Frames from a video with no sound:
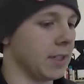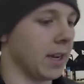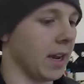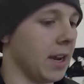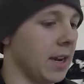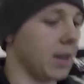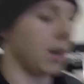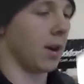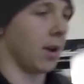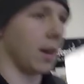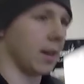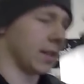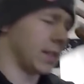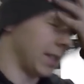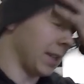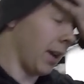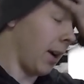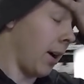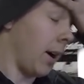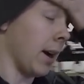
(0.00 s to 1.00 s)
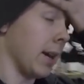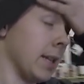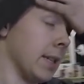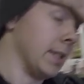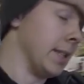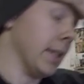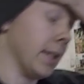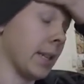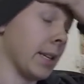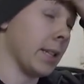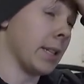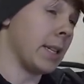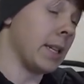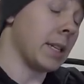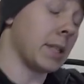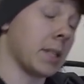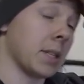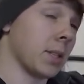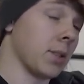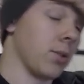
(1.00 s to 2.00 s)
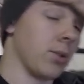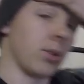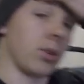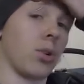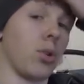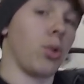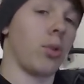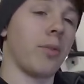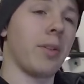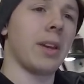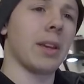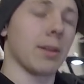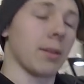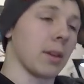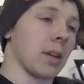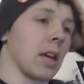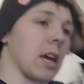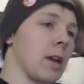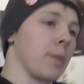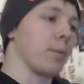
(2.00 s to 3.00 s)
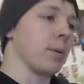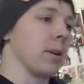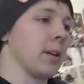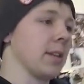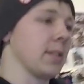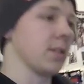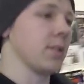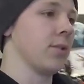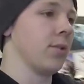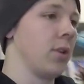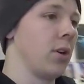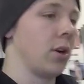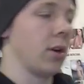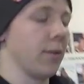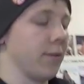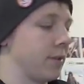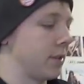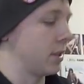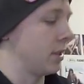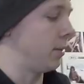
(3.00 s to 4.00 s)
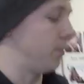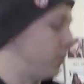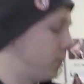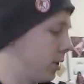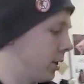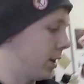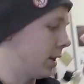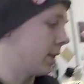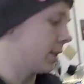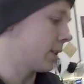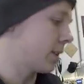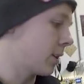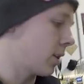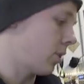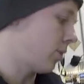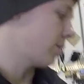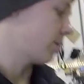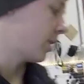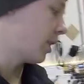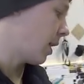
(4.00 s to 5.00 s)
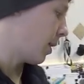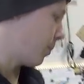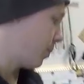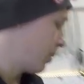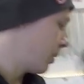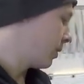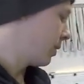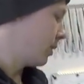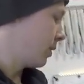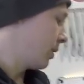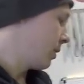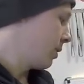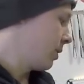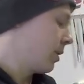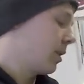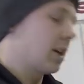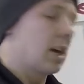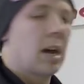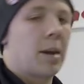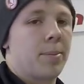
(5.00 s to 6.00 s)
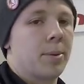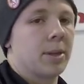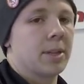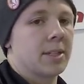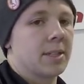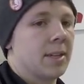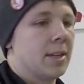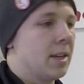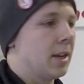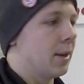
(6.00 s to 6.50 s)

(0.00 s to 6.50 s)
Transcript: today, guys. I didn't get to do the Corvette. The carpet hasn't arrived. Someone has cocked up. Carpet isn't